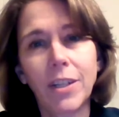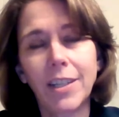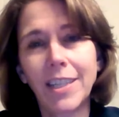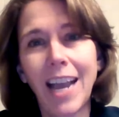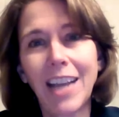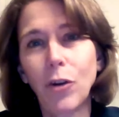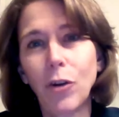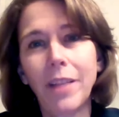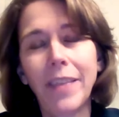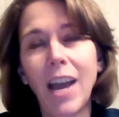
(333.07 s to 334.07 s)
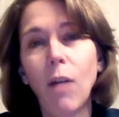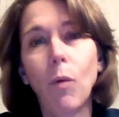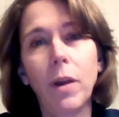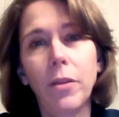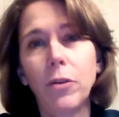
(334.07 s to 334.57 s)
Just a side note on that,
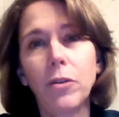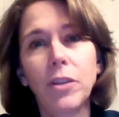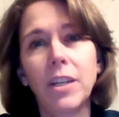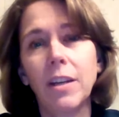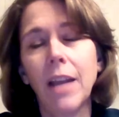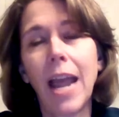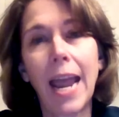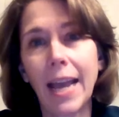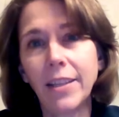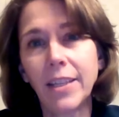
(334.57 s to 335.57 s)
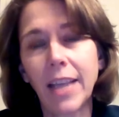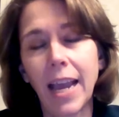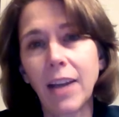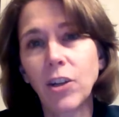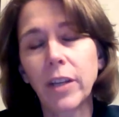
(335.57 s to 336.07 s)
one of those ads
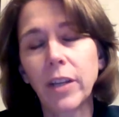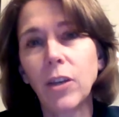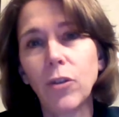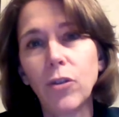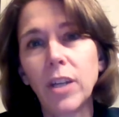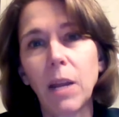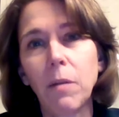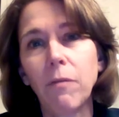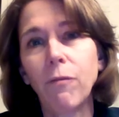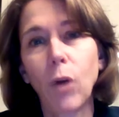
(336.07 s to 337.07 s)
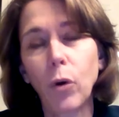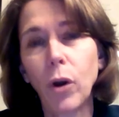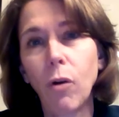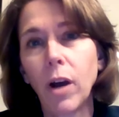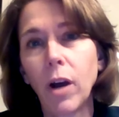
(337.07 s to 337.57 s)
actually used a
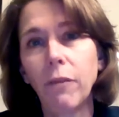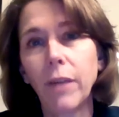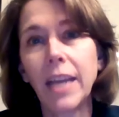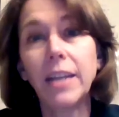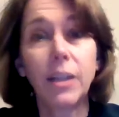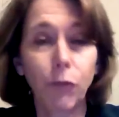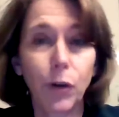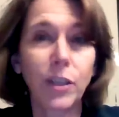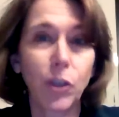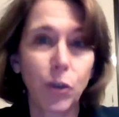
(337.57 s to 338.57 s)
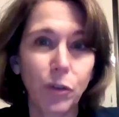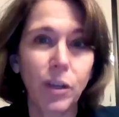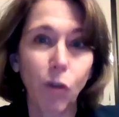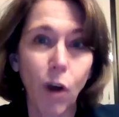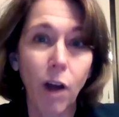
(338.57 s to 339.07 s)
photo of a different
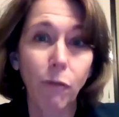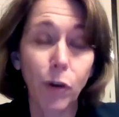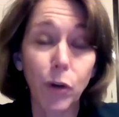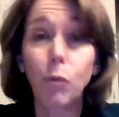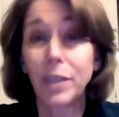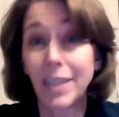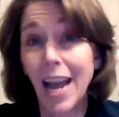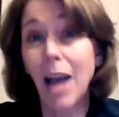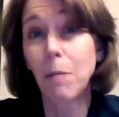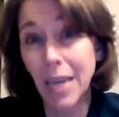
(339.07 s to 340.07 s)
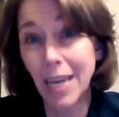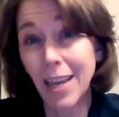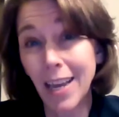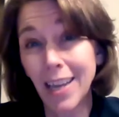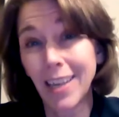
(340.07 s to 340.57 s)
Susan Crawford who was not
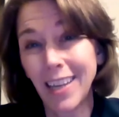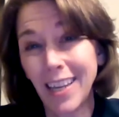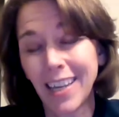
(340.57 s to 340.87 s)
me.